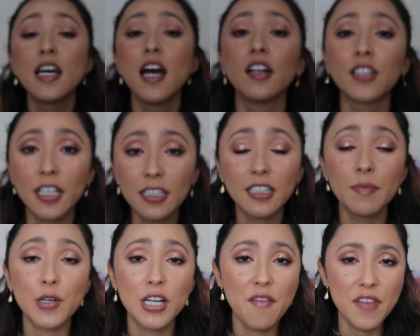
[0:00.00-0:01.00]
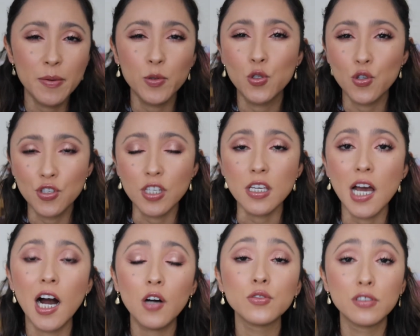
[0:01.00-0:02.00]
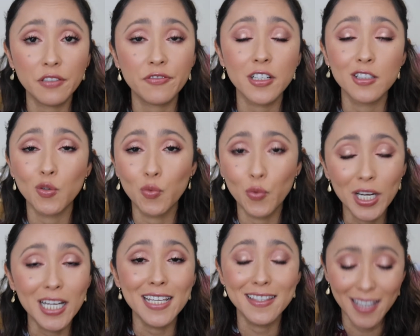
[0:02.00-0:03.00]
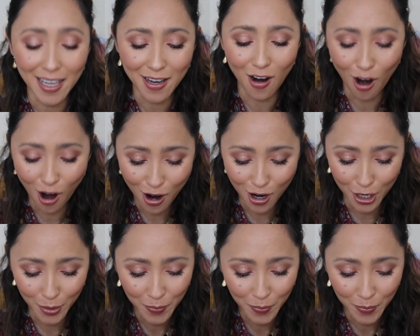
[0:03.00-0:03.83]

on the clip, we're going to be able to see how different really they are.